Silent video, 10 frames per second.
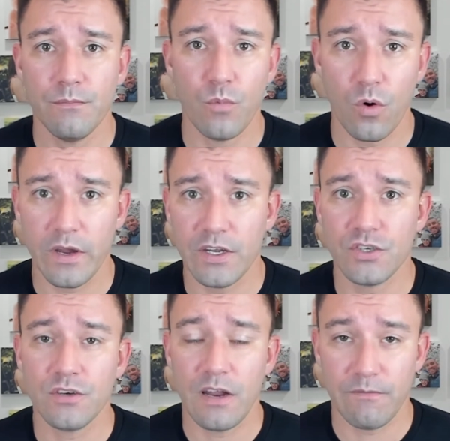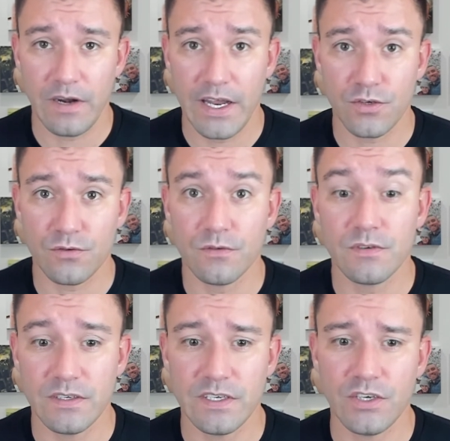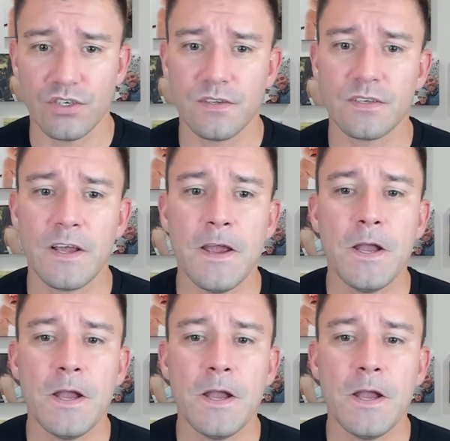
mortgage, and financial decisions.